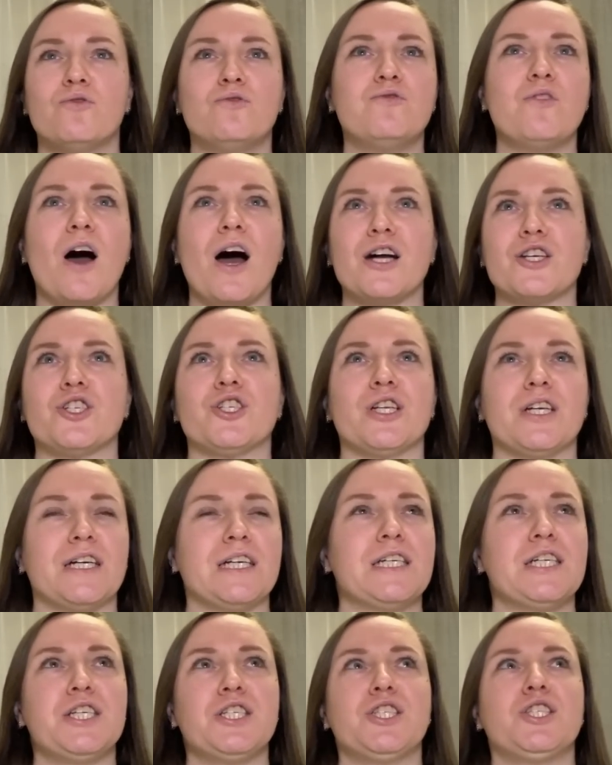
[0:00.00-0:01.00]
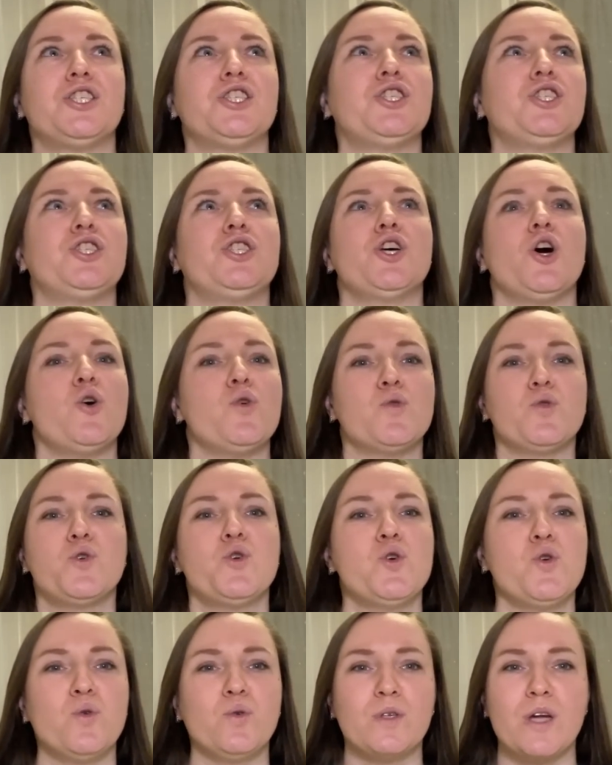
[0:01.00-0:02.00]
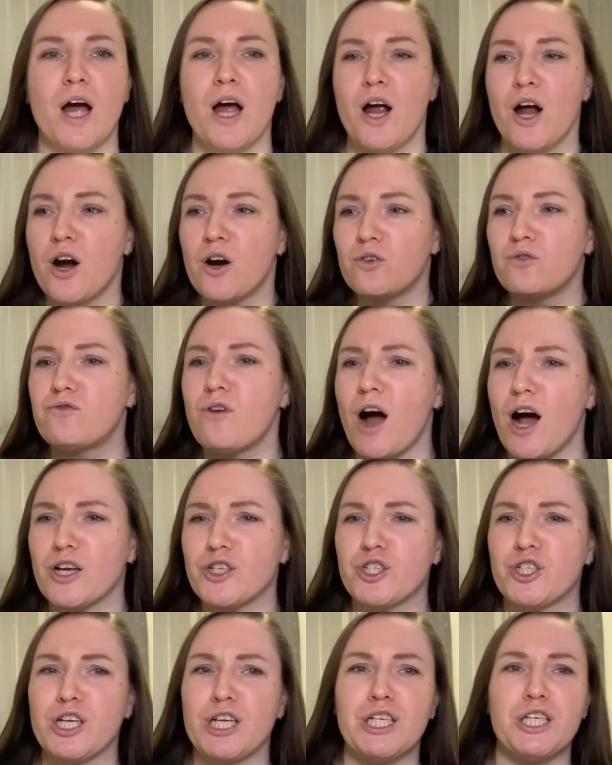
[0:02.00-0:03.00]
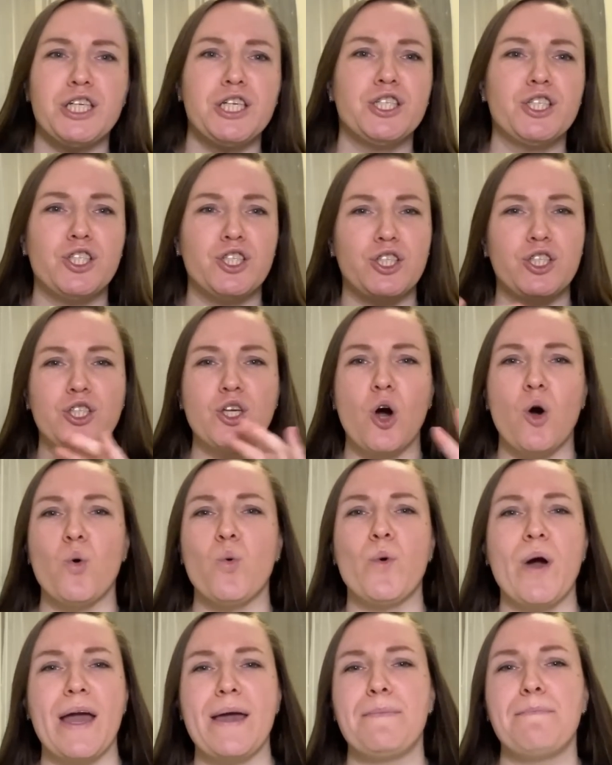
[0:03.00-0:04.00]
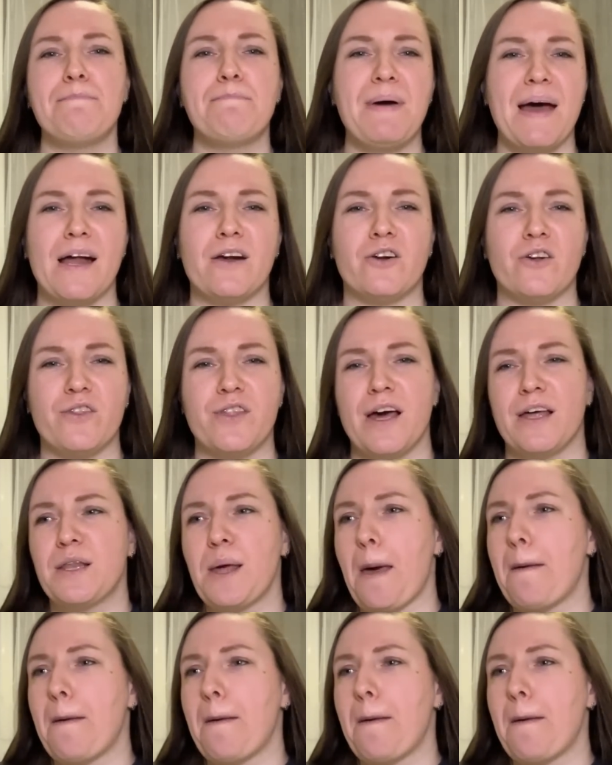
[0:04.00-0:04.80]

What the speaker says: Russia is so good. Russia is so way better than